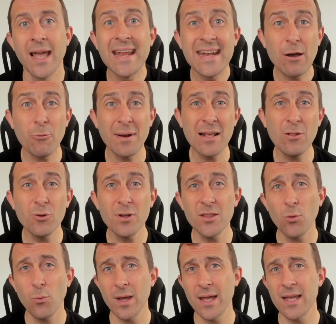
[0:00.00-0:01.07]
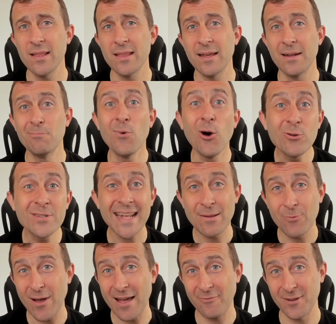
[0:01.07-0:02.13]
Now, when I look at the way that most
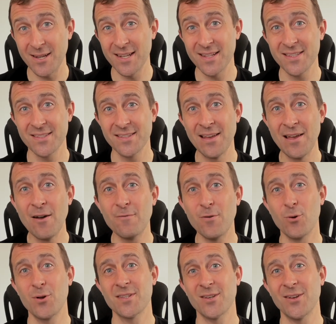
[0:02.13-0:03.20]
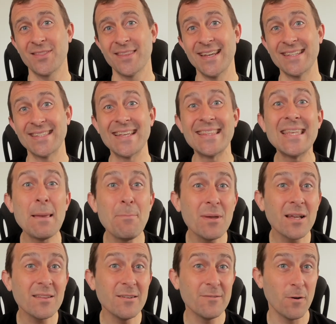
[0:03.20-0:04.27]
animal advocates focus on things, they
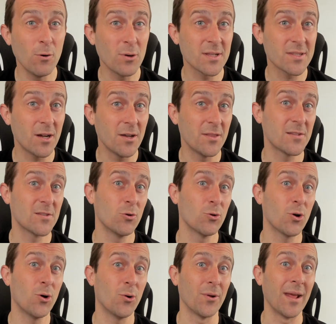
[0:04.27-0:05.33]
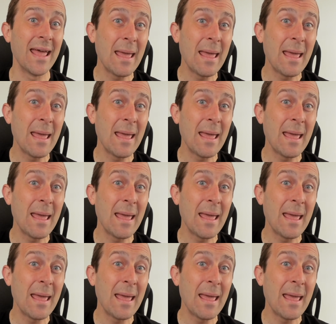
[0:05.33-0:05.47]
typically focus on the so called